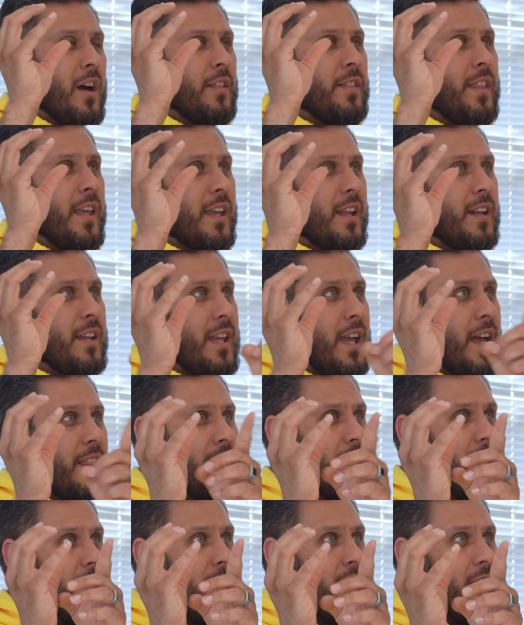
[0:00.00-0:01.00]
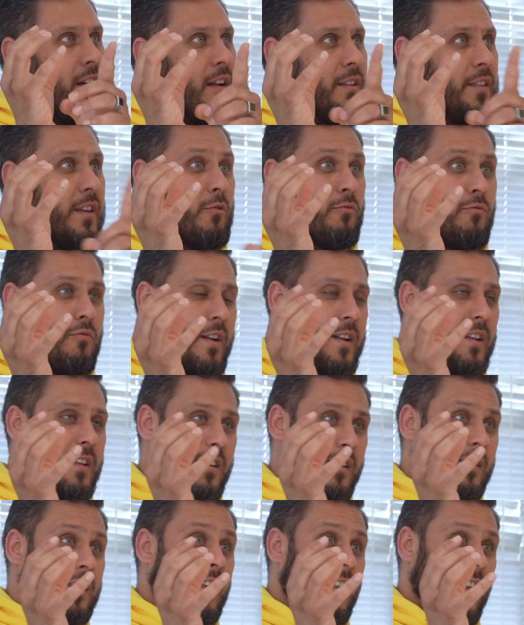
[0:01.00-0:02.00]
they can get the
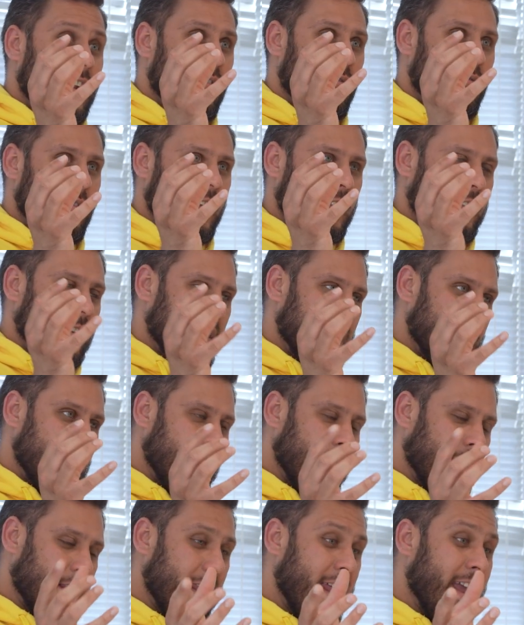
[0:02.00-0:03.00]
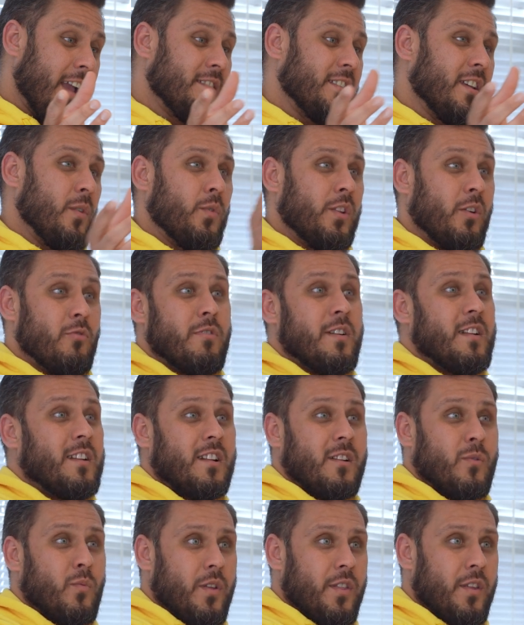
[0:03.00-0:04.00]
rent, they can exit with the
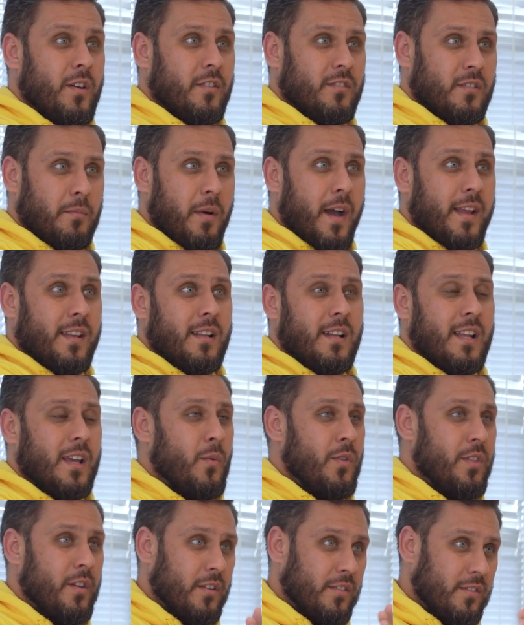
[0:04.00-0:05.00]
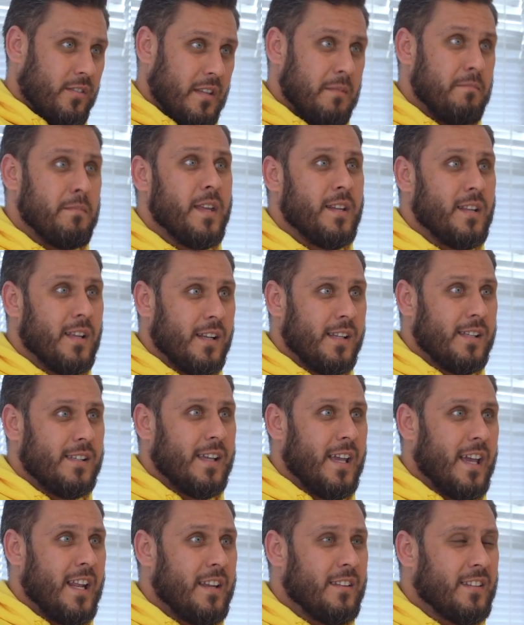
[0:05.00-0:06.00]
rental with us, the buy-to-let with us
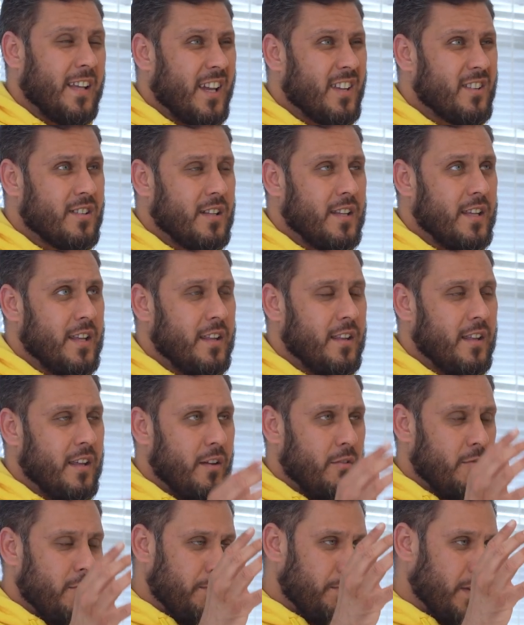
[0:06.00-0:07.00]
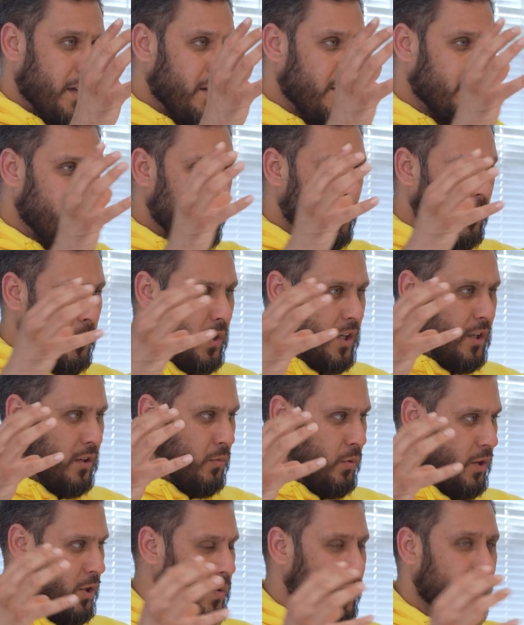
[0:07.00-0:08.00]
immediately. And it's actually, because
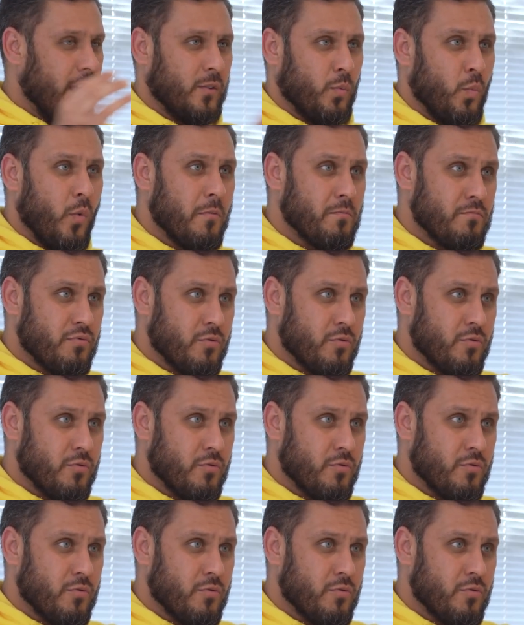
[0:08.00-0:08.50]
we're doing it as one